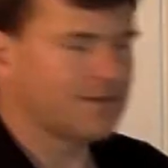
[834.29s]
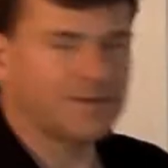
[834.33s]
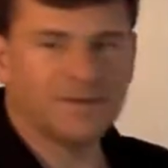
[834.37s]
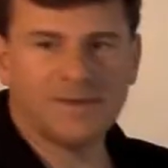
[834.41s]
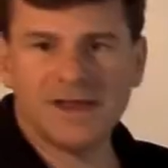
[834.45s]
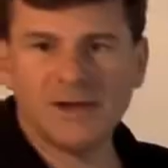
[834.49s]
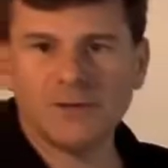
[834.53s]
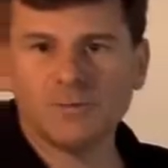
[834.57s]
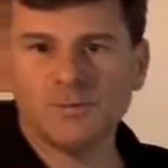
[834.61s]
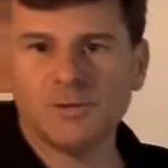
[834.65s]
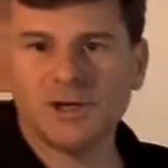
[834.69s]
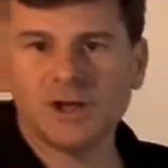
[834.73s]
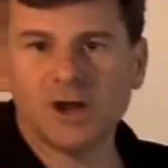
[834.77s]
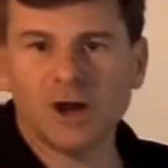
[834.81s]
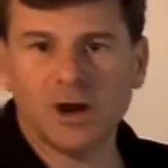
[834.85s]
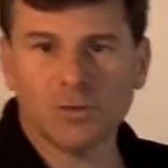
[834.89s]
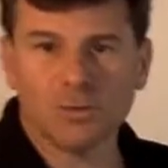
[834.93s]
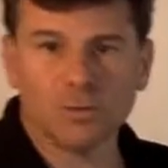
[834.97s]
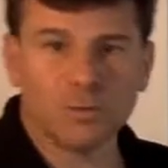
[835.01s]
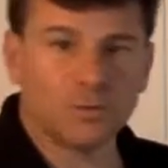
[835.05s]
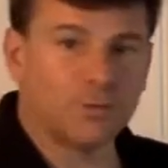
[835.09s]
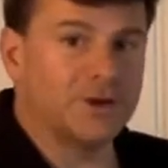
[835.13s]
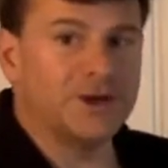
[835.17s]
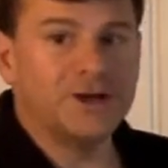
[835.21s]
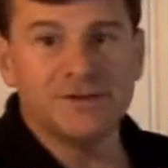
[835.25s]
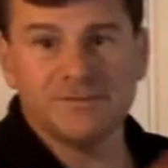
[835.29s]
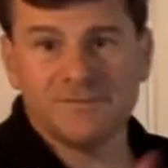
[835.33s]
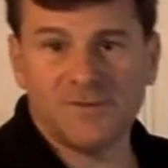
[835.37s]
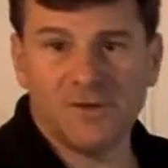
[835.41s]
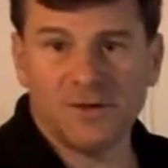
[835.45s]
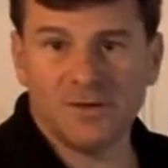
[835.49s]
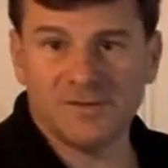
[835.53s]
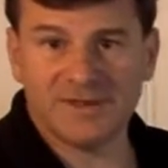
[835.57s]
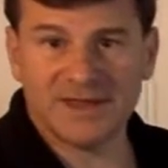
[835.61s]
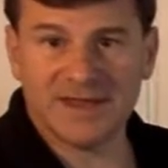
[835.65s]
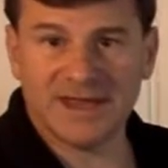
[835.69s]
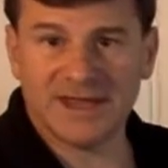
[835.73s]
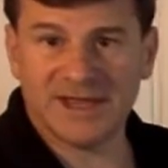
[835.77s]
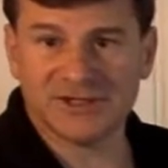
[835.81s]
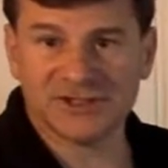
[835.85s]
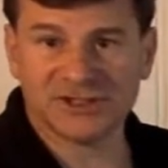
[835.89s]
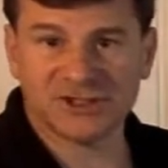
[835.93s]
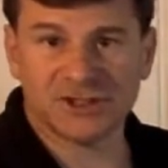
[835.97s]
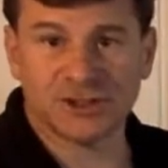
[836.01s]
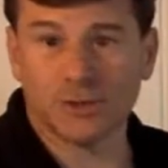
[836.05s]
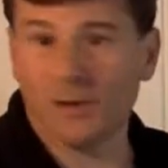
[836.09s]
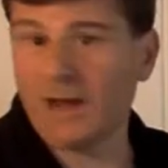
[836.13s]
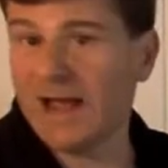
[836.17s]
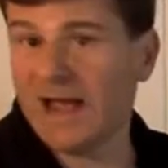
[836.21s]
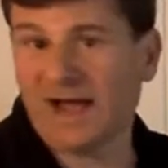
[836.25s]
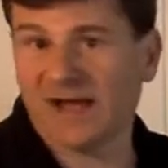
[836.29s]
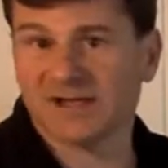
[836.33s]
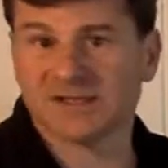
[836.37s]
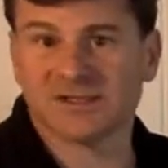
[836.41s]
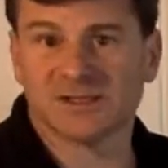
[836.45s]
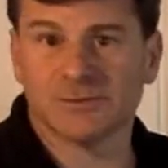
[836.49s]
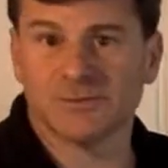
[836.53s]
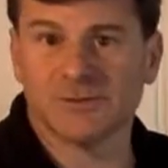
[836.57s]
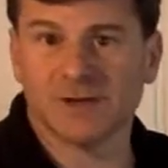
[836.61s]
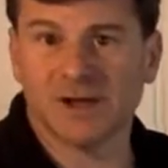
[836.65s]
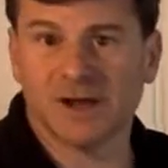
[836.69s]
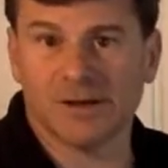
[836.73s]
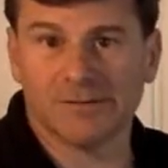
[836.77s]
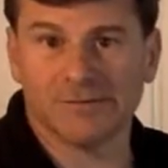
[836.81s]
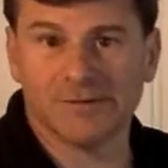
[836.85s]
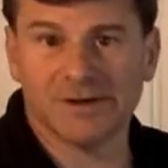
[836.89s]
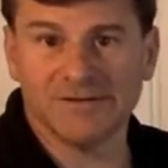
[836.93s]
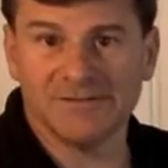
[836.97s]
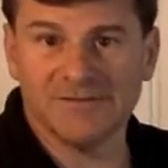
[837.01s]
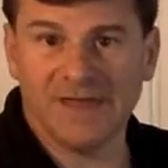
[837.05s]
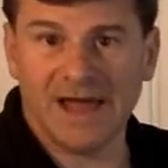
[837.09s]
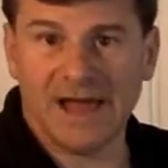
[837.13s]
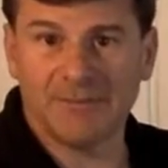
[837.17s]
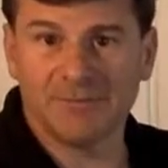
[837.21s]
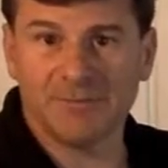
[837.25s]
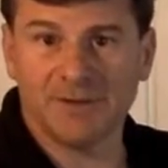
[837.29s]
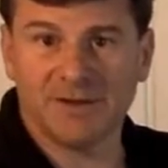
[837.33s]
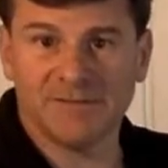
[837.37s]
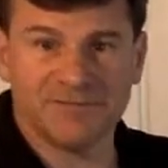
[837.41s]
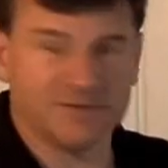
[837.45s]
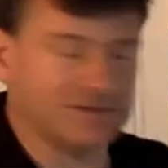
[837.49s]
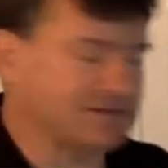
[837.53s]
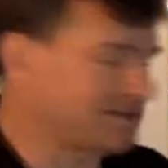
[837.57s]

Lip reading: Then we got rid of all the H2X, so we got rid of that buffer